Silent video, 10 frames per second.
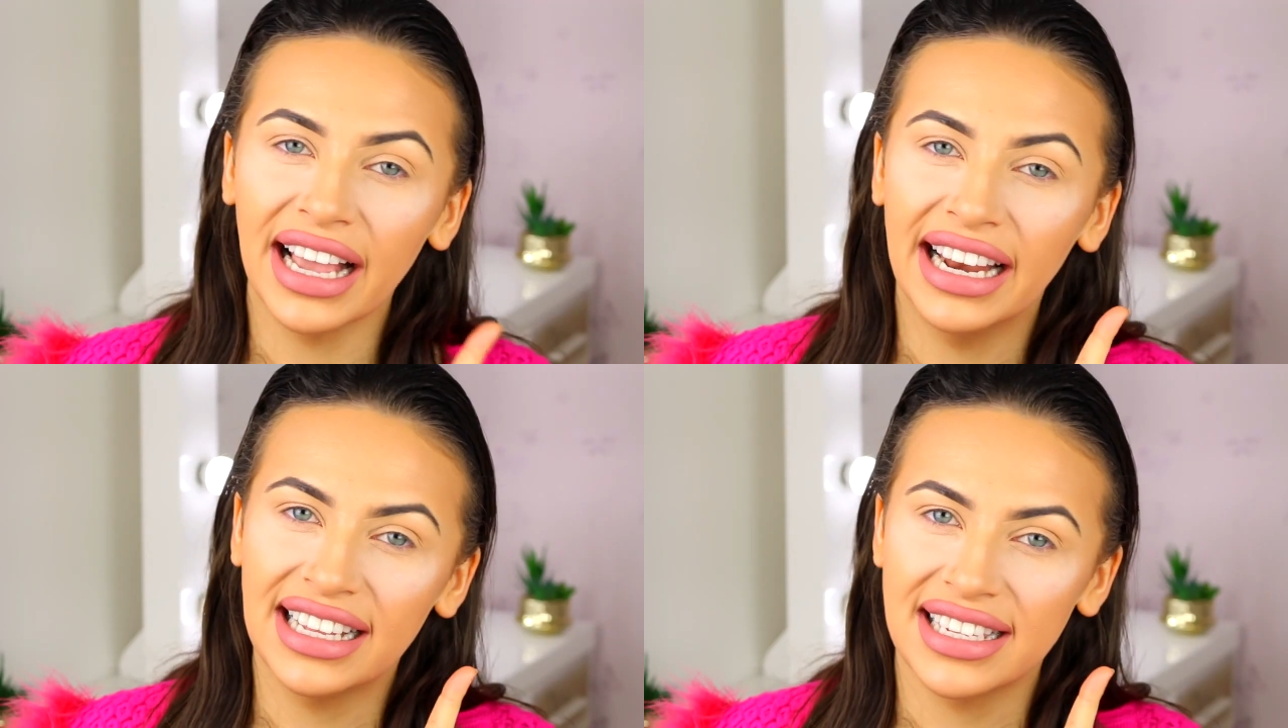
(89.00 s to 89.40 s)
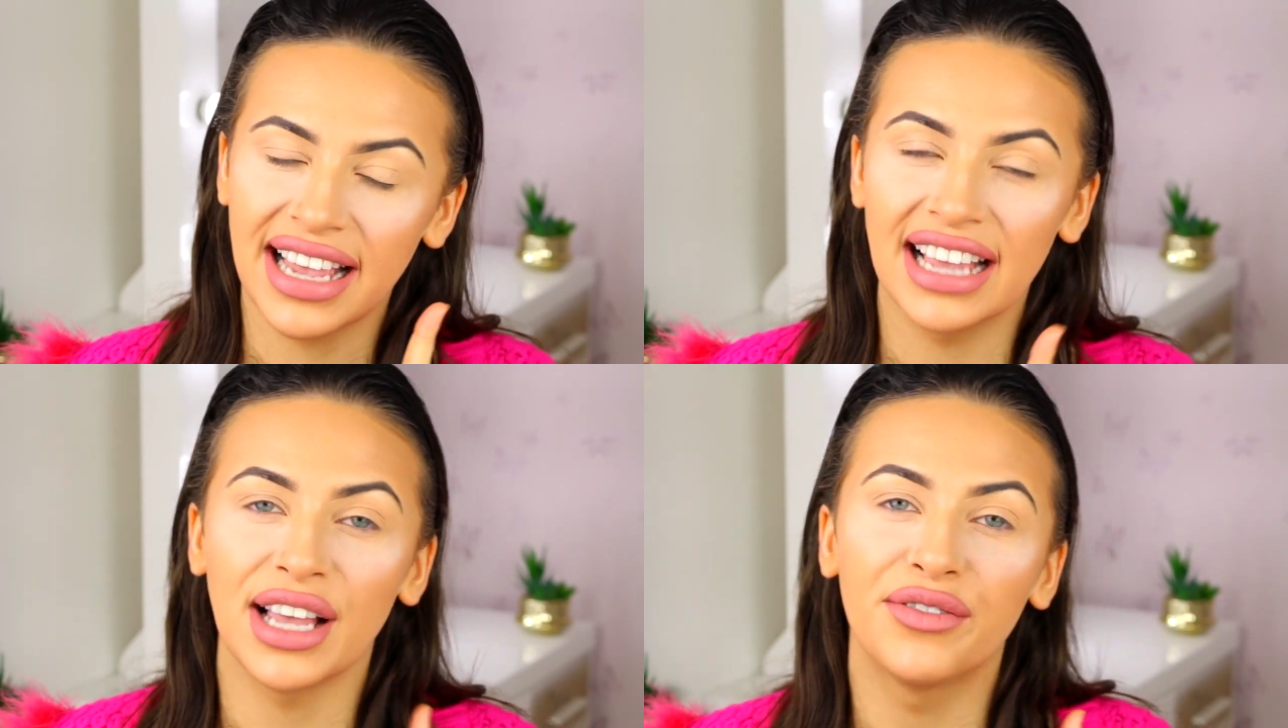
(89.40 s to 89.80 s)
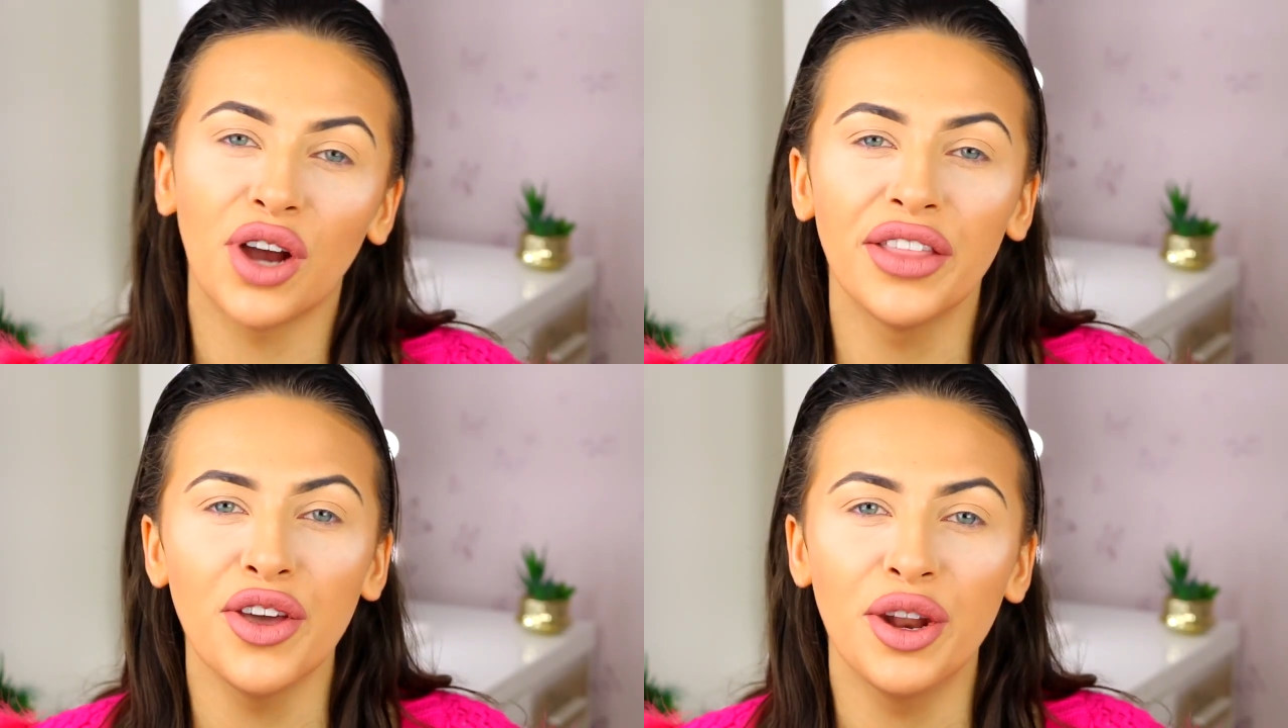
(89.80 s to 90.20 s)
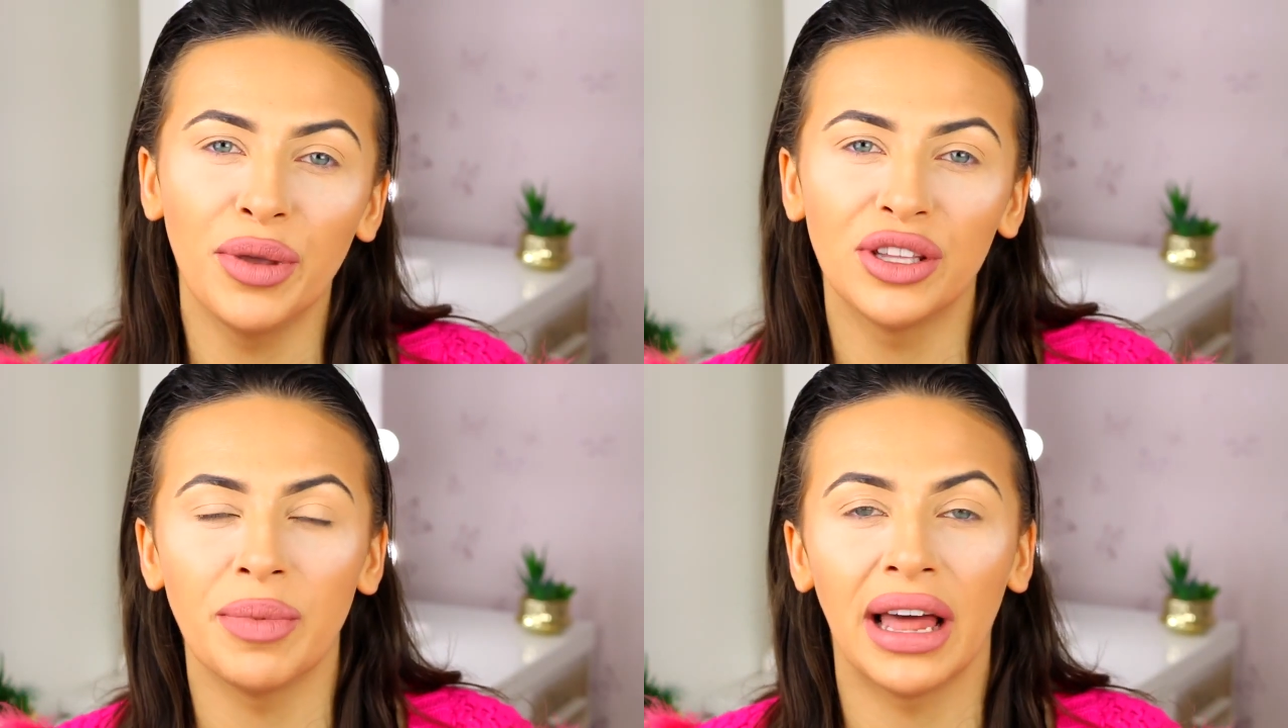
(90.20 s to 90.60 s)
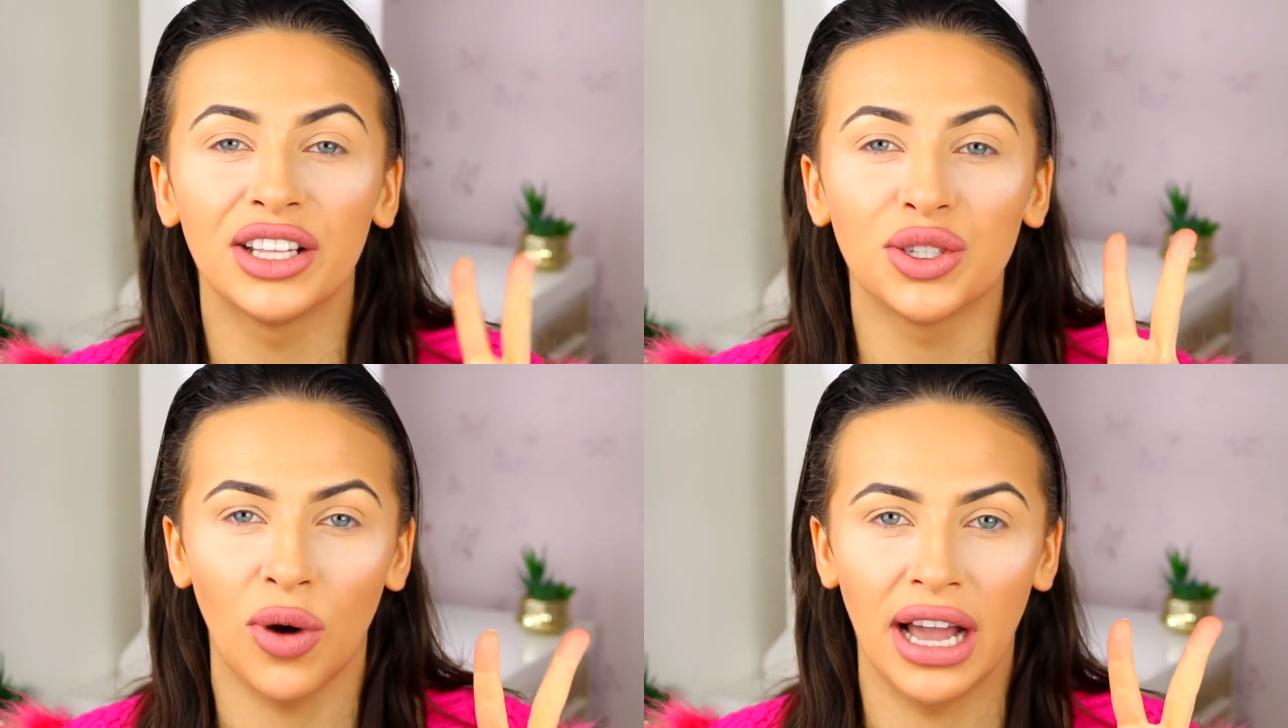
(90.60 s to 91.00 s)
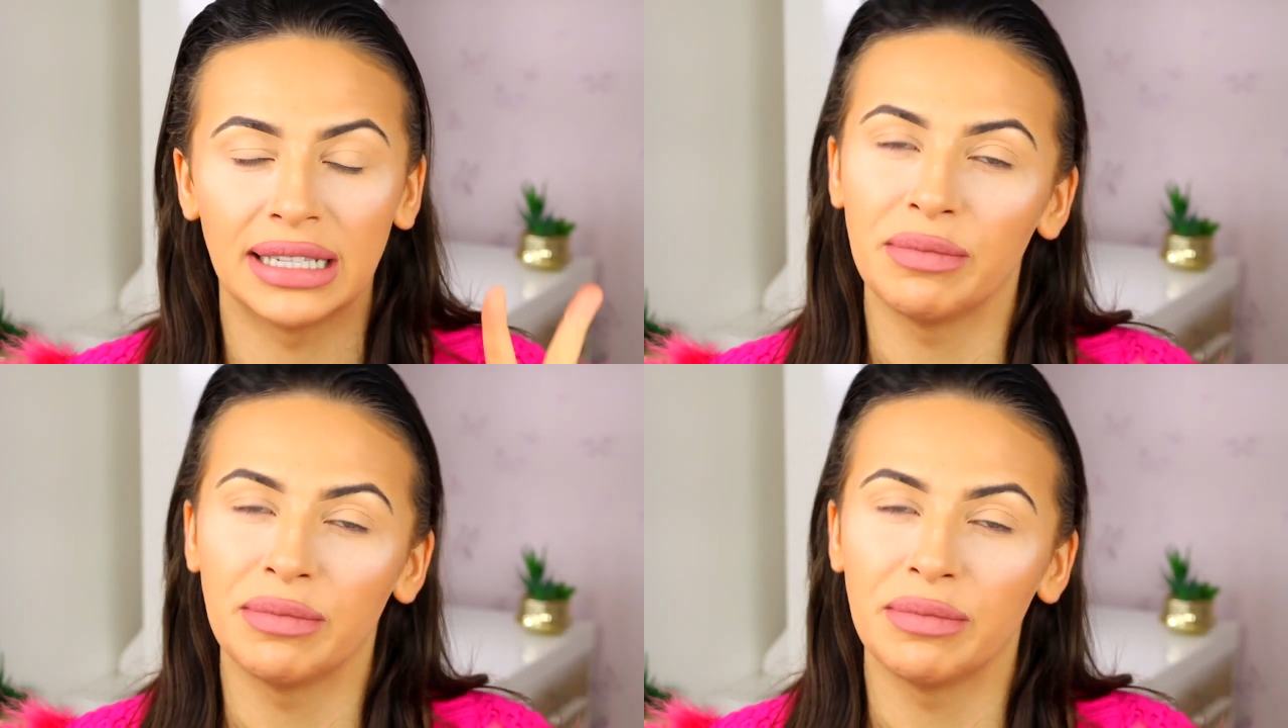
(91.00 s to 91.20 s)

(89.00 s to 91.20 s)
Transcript: thing I need to say is I've tried the Huda Beauty Palette twice.